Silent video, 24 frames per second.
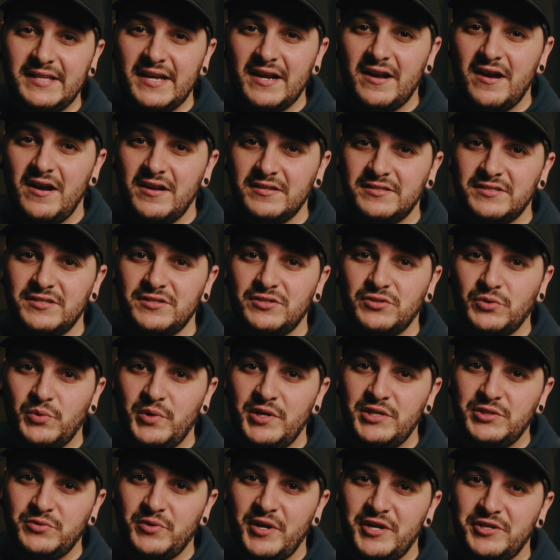that constant
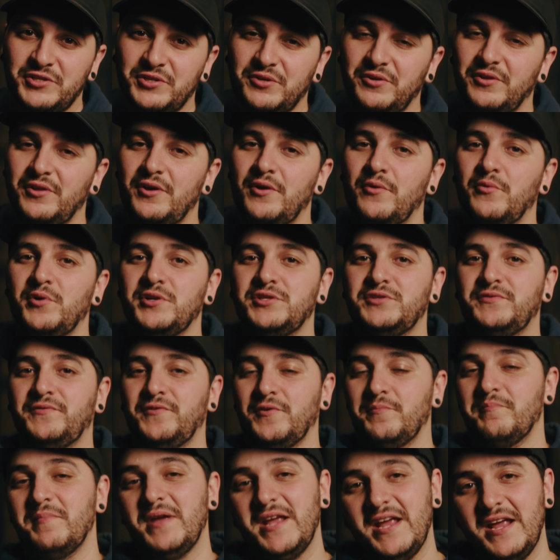squeeze ratio though, which
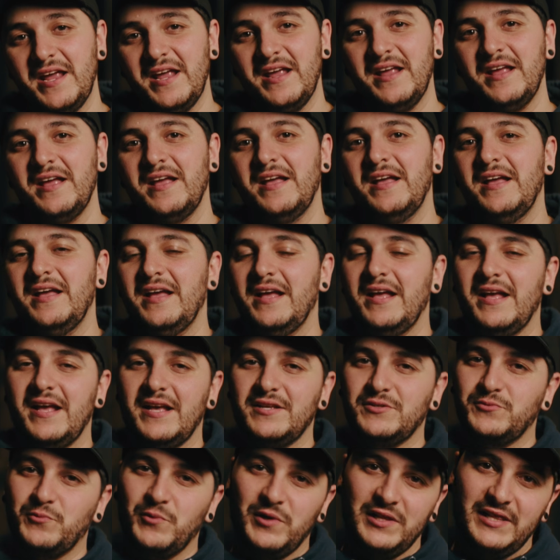for me
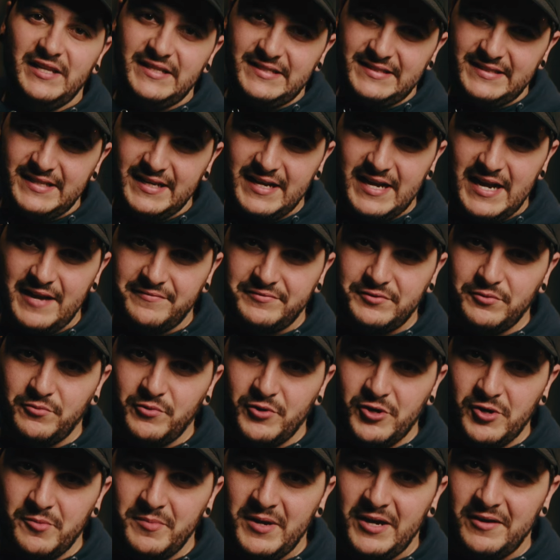is one less thing I have to
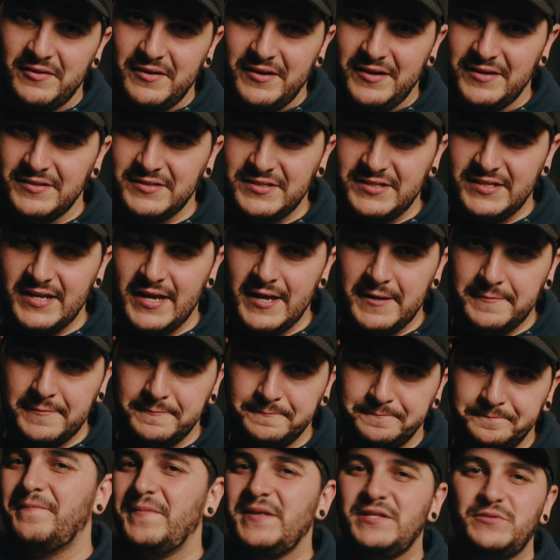worry about on set.
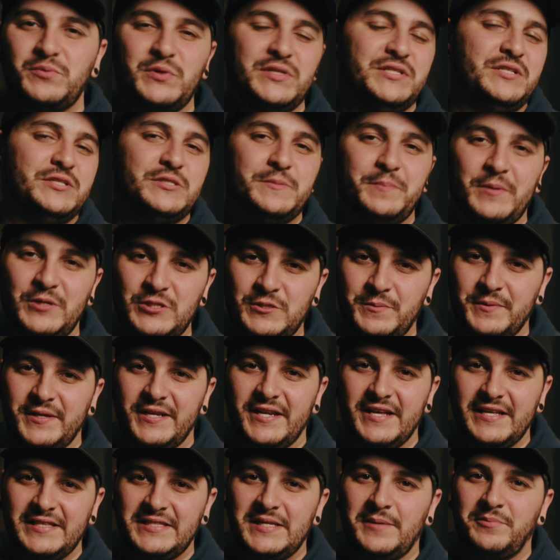This wasn't supposed to be an
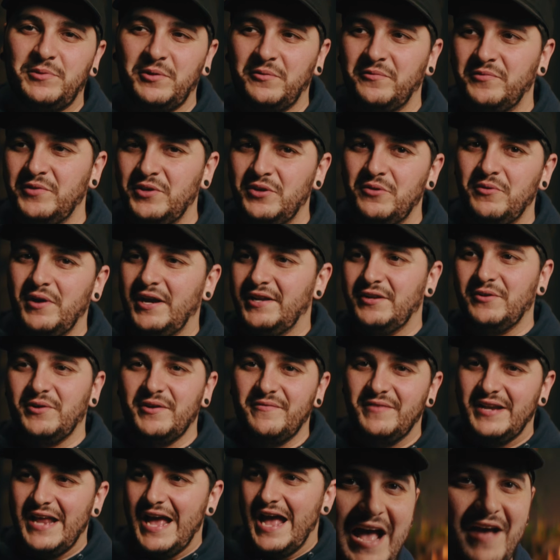in-depth review. I don't
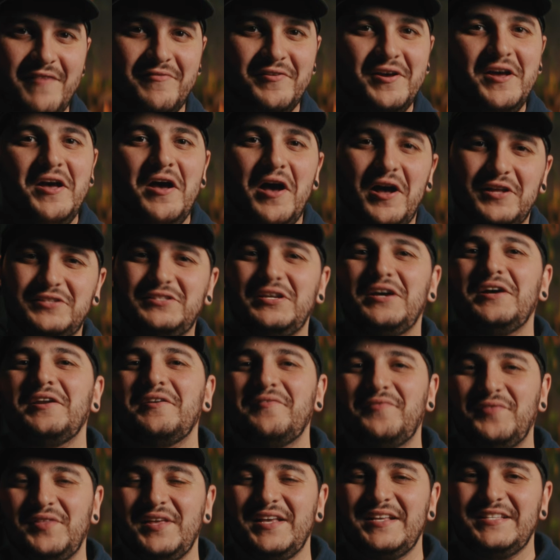even have a ton
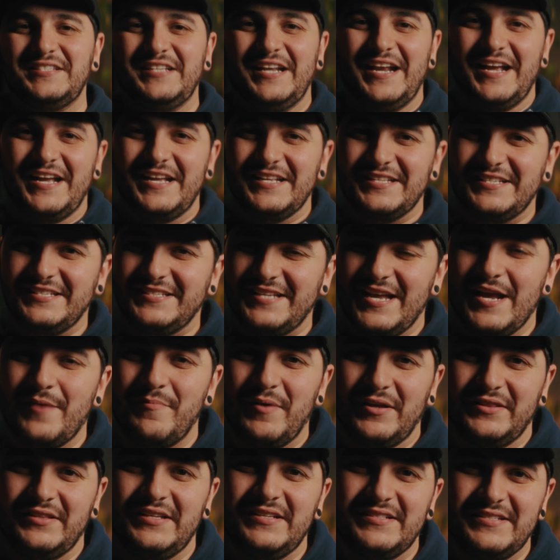of things that I could say
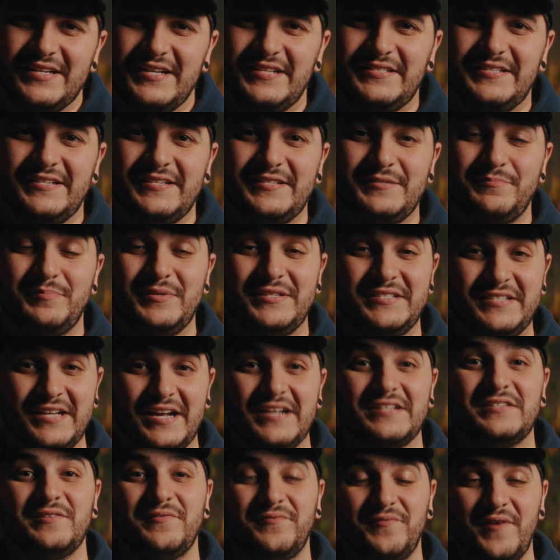about these lenses
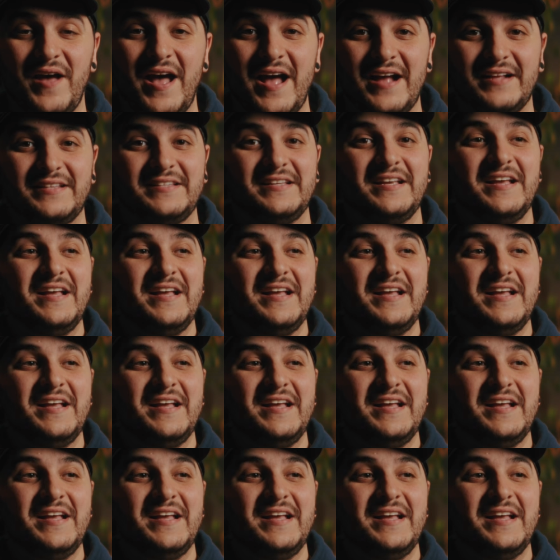besides the fact